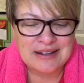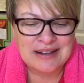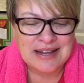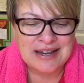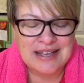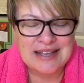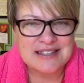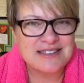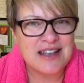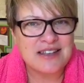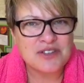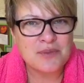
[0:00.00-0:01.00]
it is
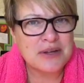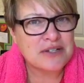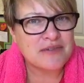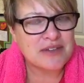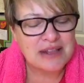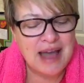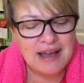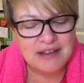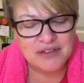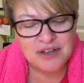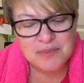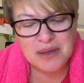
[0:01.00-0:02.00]
not so much of a lack
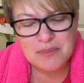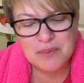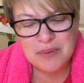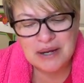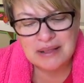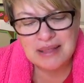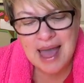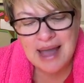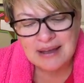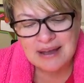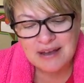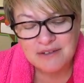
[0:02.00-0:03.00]
of commitment but a
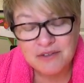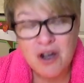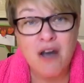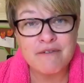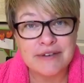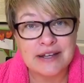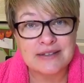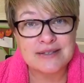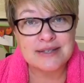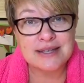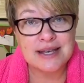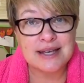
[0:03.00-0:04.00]
lack of
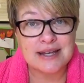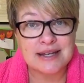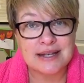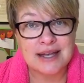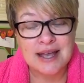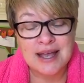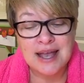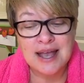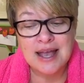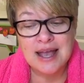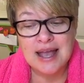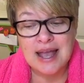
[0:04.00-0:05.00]
confidence in
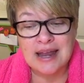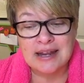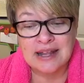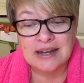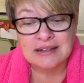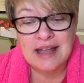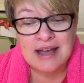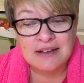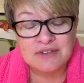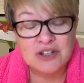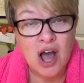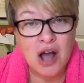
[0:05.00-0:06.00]
and, and a lack
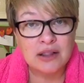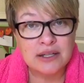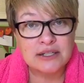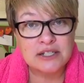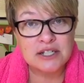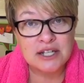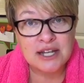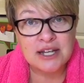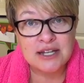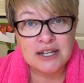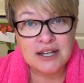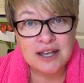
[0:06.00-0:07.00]
of knowledge
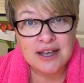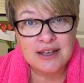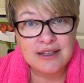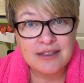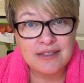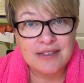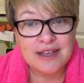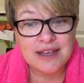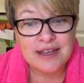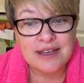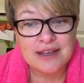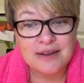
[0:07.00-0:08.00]
in
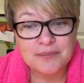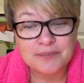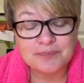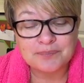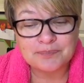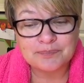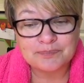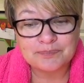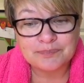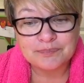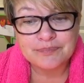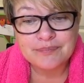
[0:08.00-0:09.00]
the
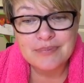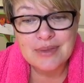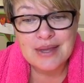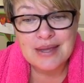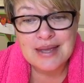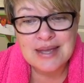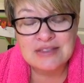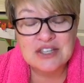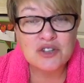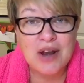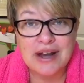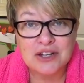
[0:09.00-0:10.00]
in the
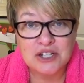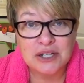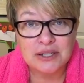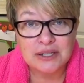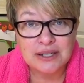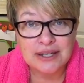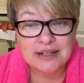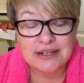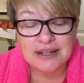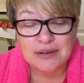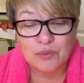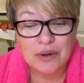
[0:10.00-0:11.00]
strategy in
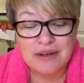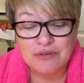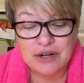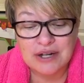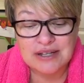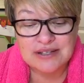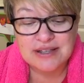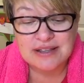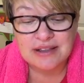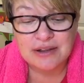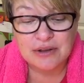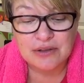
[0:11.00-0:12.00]
in whatever it is that
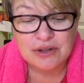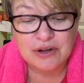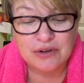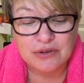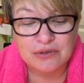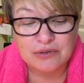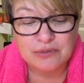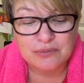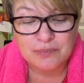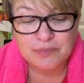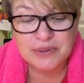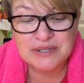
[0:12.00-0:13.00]
they they're
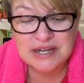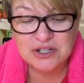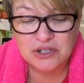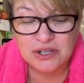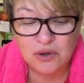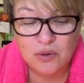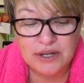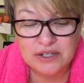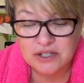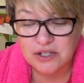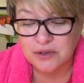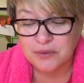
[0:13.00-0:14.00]
potentially going
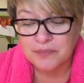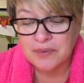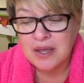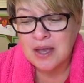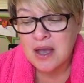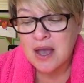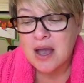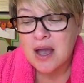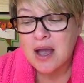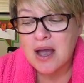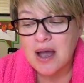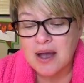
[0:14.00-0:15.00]
to do
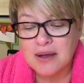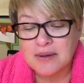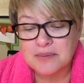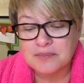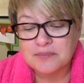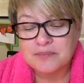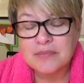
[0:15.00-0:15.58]
um